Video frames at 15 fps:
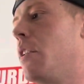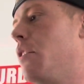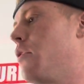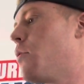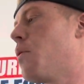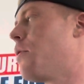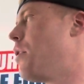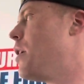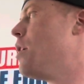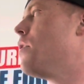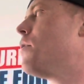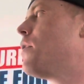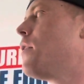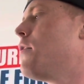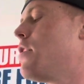and
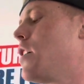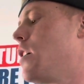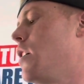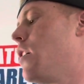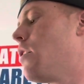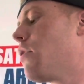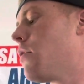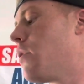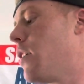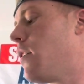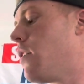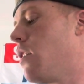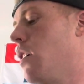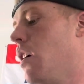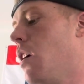tornadoes and everything here
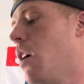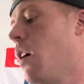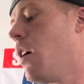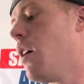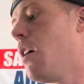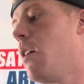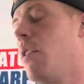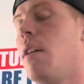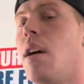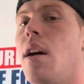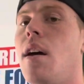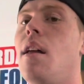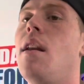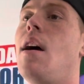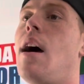recently.
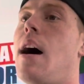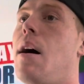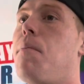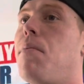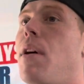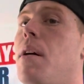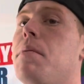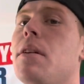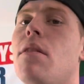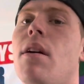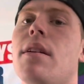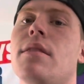Then I'll probably go out